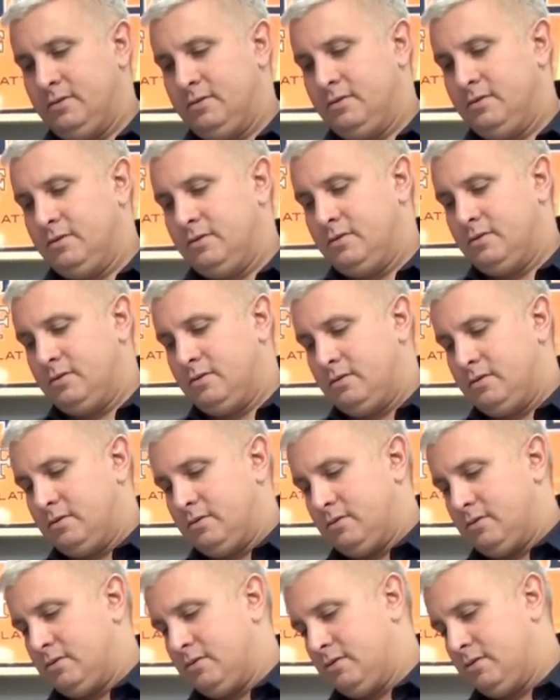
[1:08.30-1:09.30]

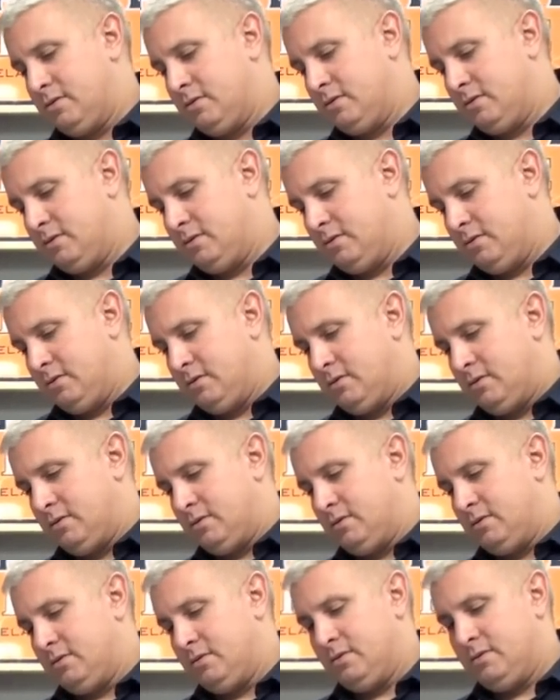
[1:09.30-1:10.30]

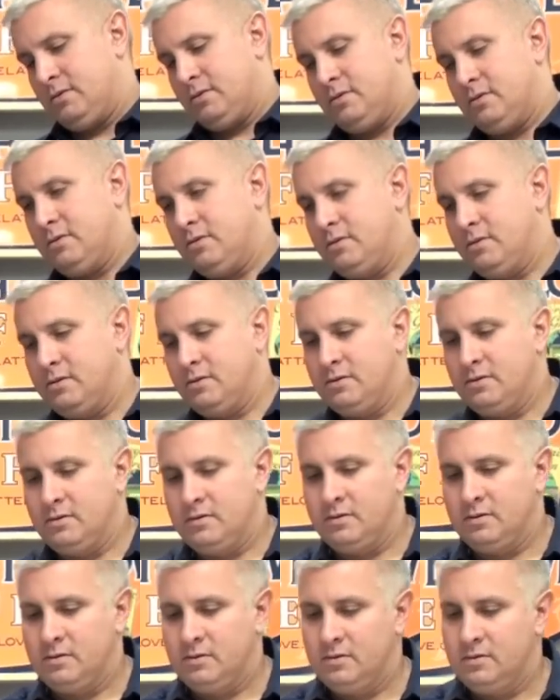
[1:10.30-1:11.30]

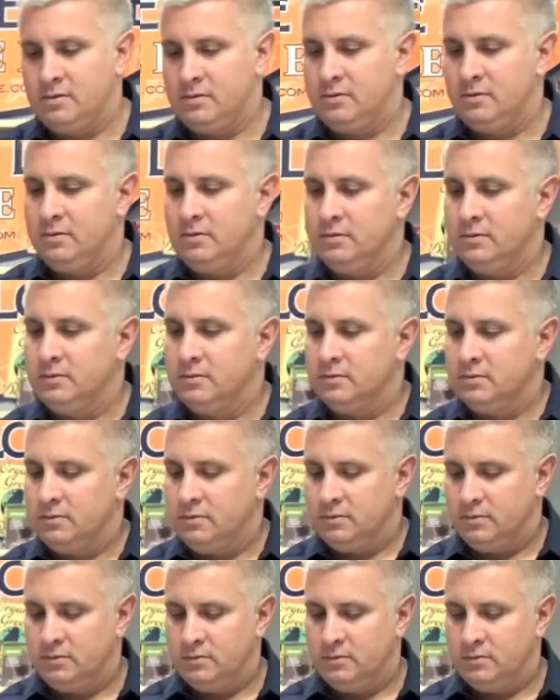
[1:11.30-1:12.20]
The person shown says nothing.